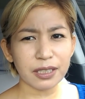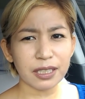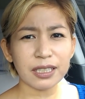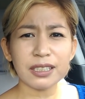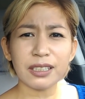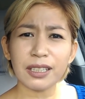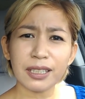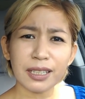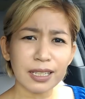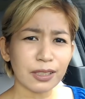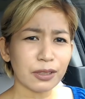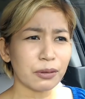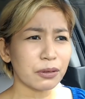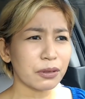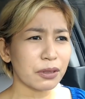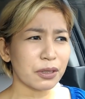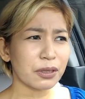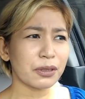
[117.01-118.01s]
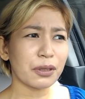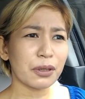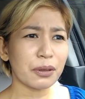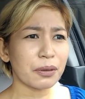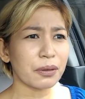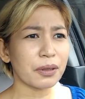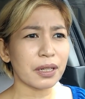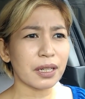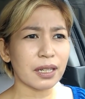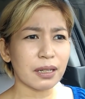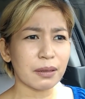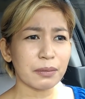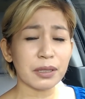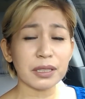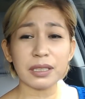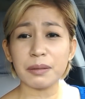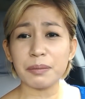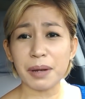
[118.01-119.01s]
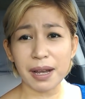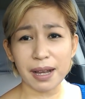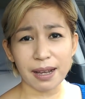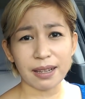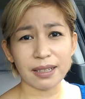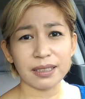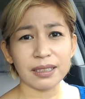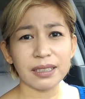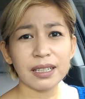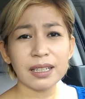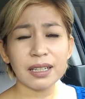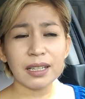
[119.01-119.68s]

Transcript: And then I told her, "No, kasi mahal."